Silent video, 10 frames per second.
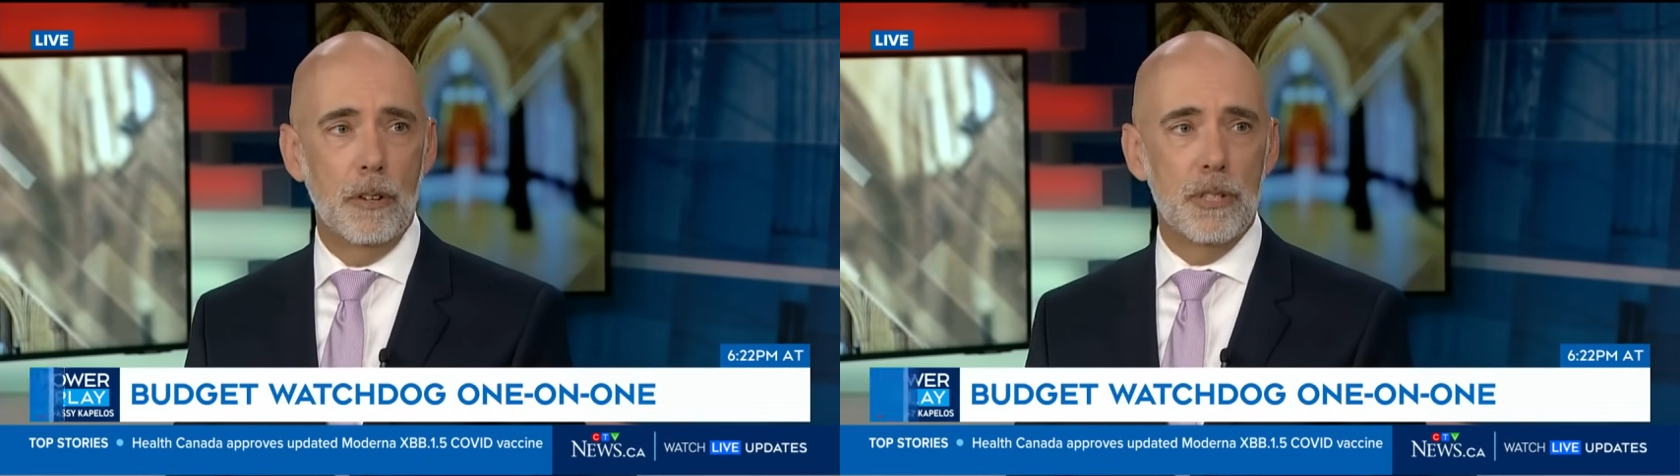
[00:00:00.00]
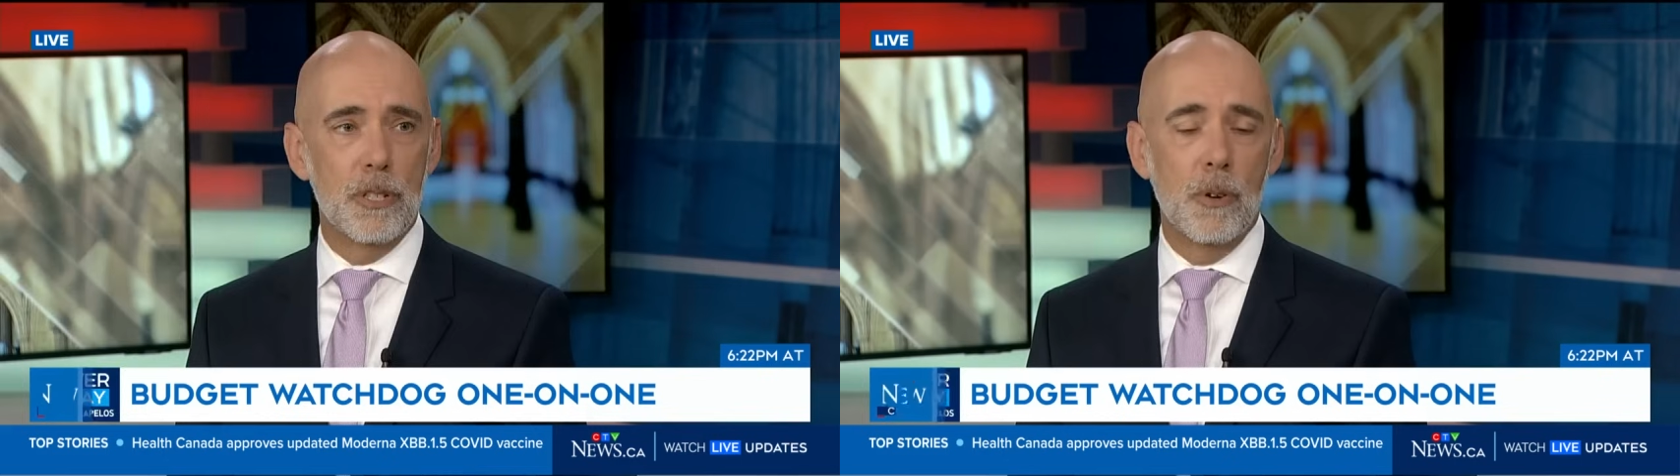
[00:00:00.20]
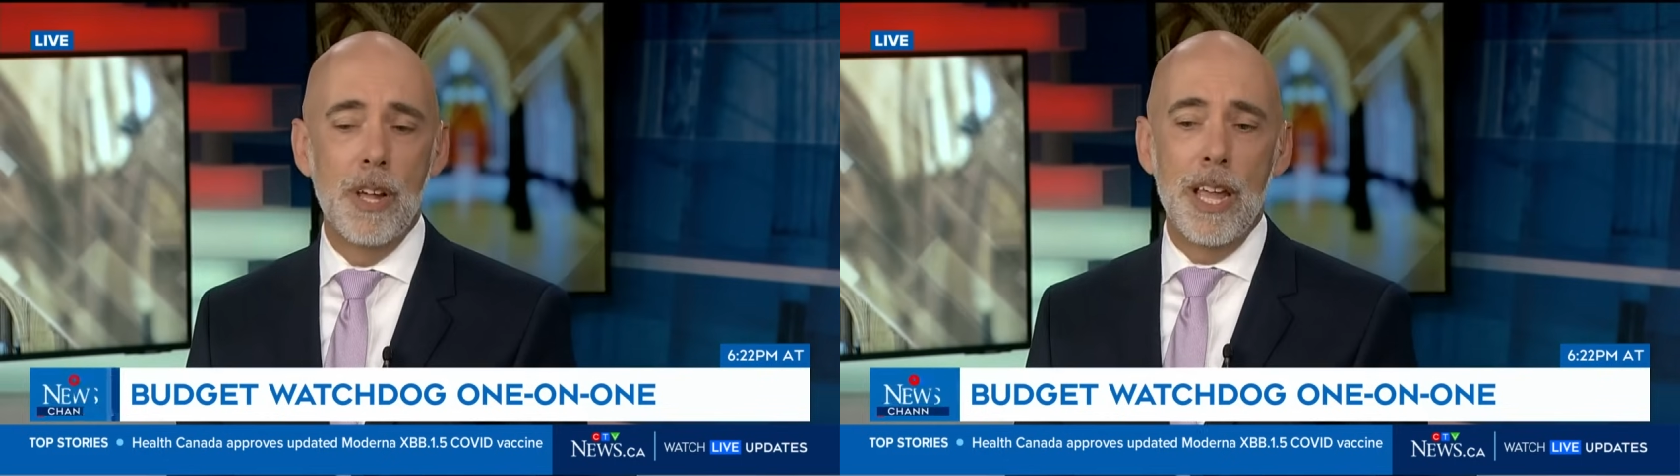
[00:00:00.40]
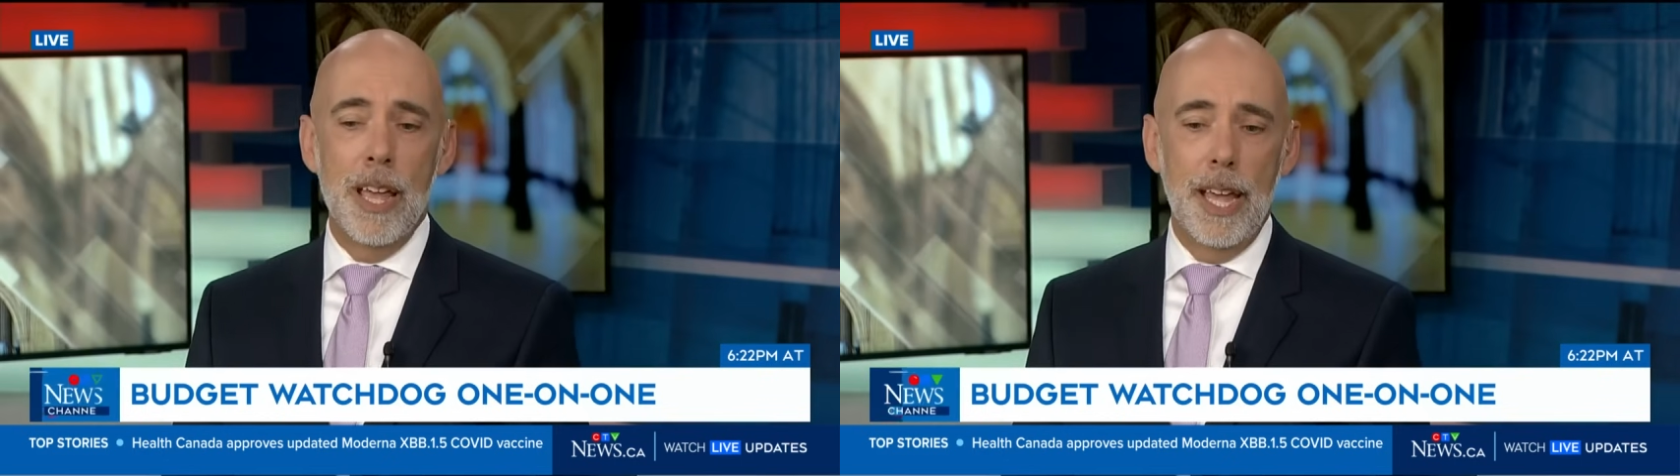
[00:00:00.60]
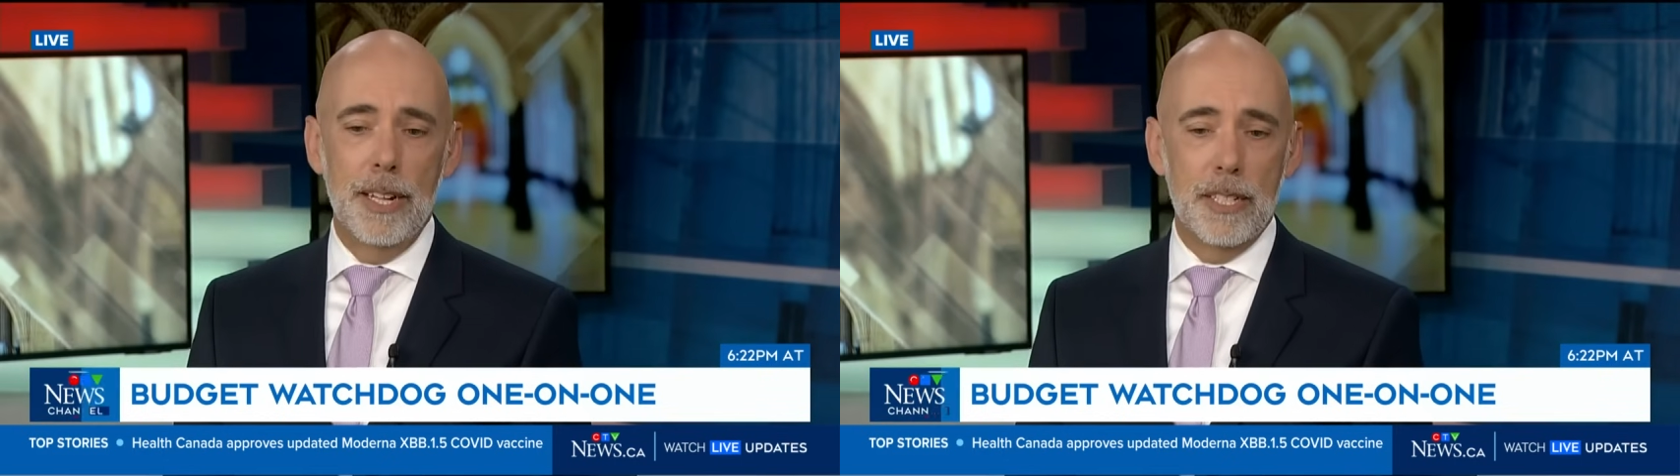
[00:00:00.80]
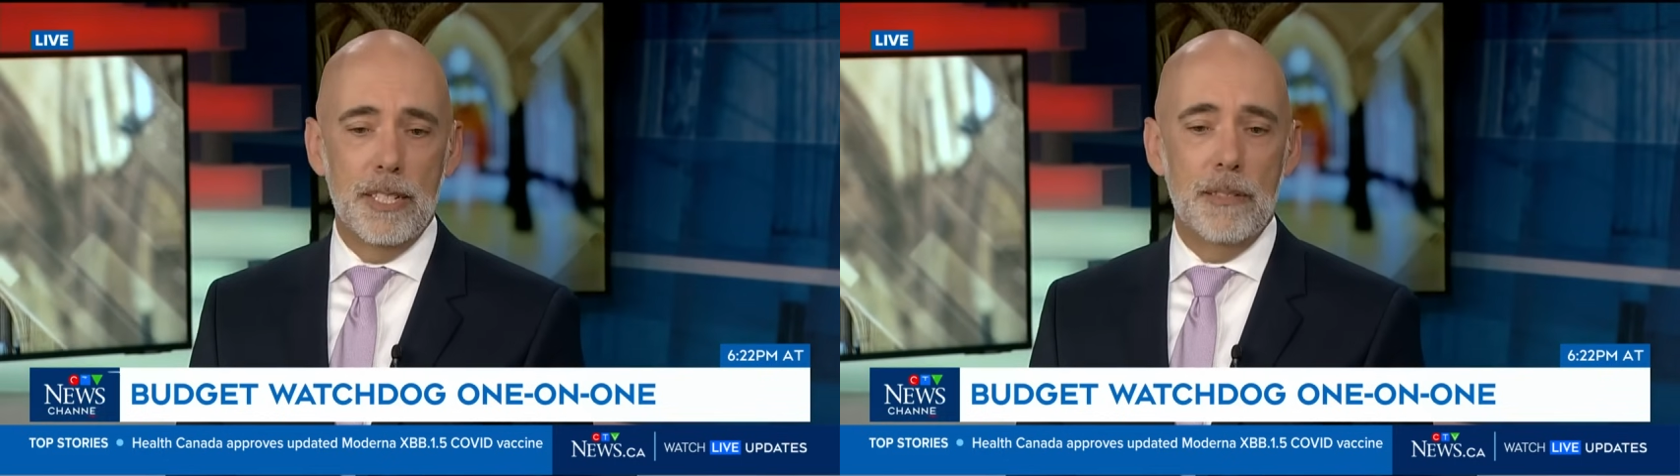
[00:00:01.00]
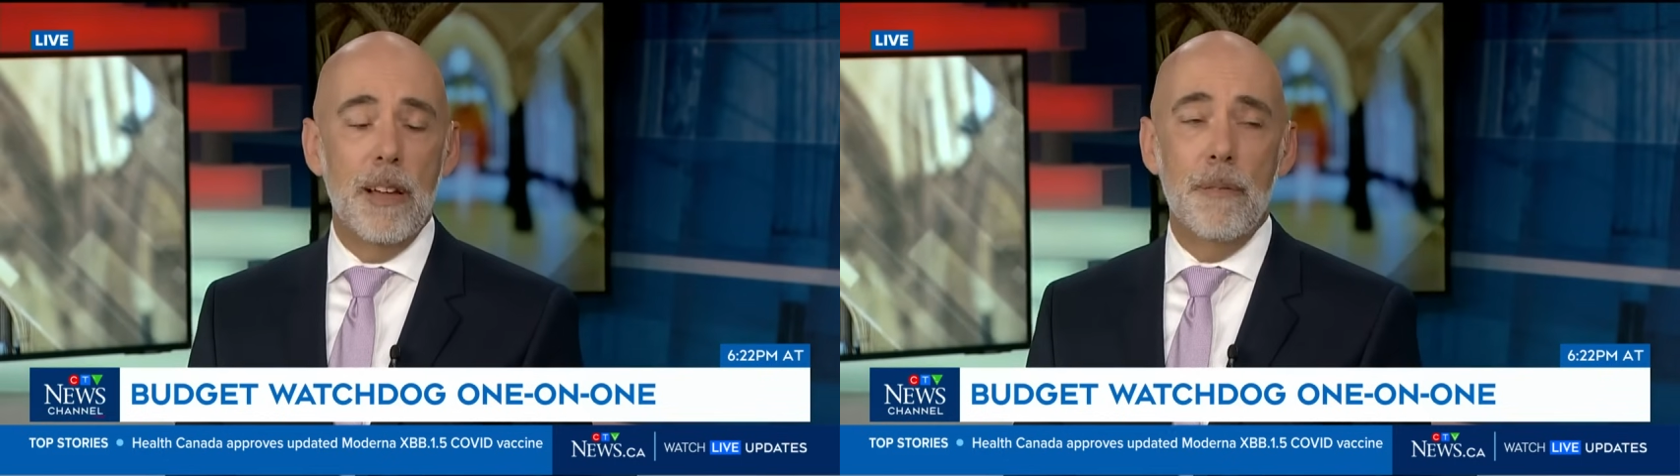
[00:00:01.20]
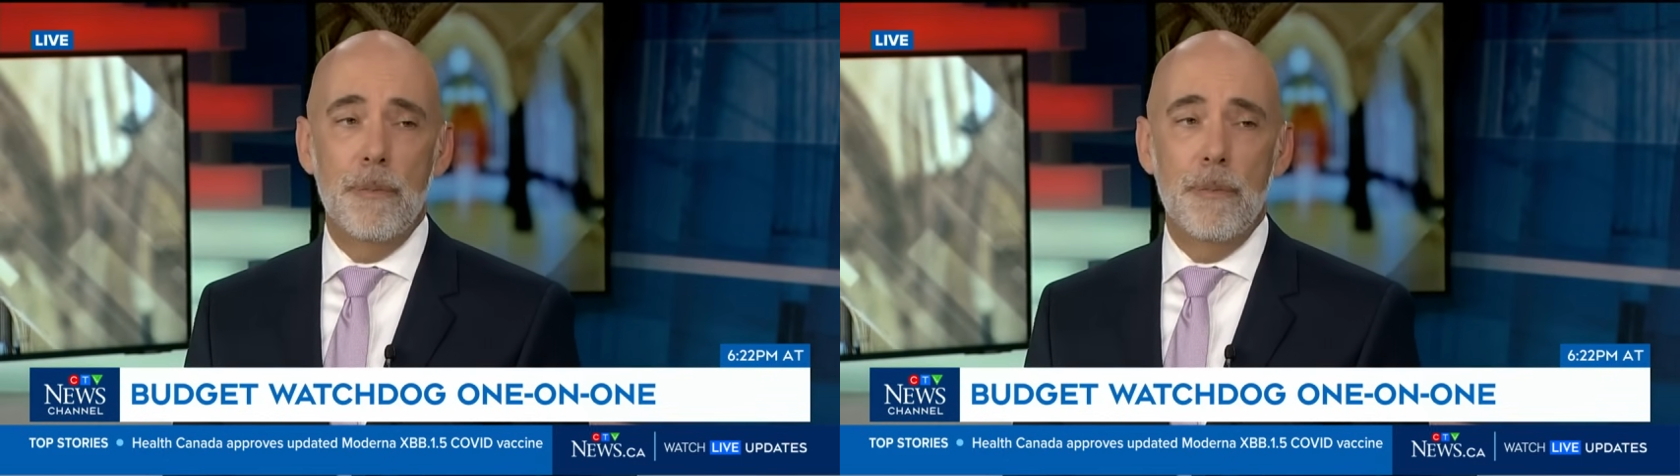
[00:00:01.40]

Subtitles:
So it's